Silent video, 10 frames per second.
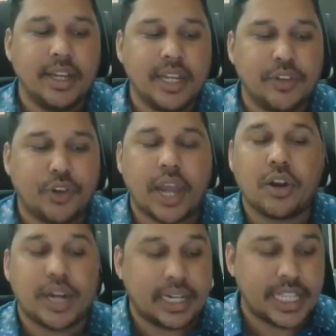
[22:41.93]
If you
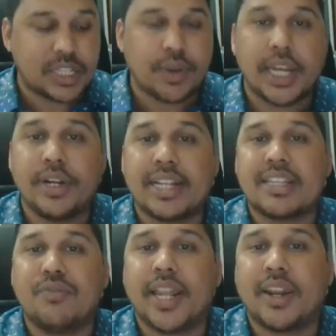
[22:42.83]
calculate this value, it is
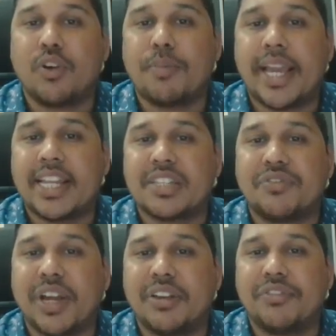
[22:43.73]
somewhere around minus
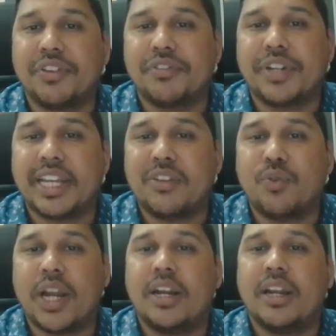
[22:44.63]

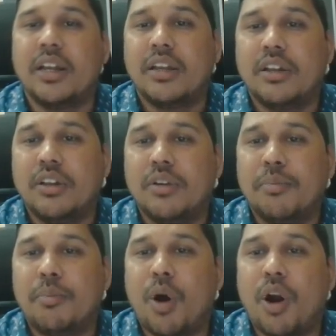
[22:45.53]
551
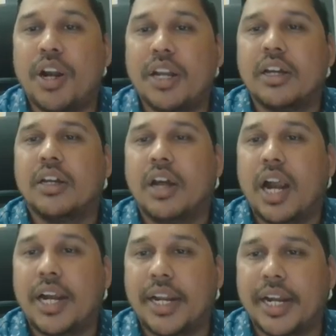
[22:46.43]
mod
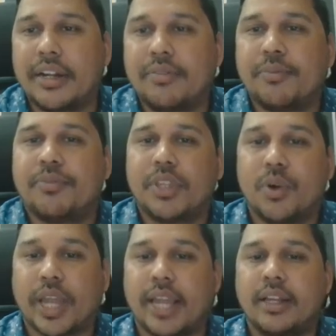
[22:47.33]
100.
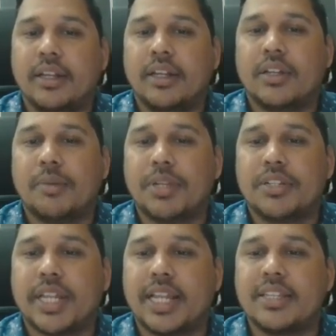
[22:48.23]
Okay, I'm just
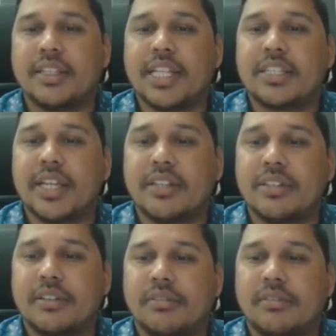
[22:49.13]
erasing these things.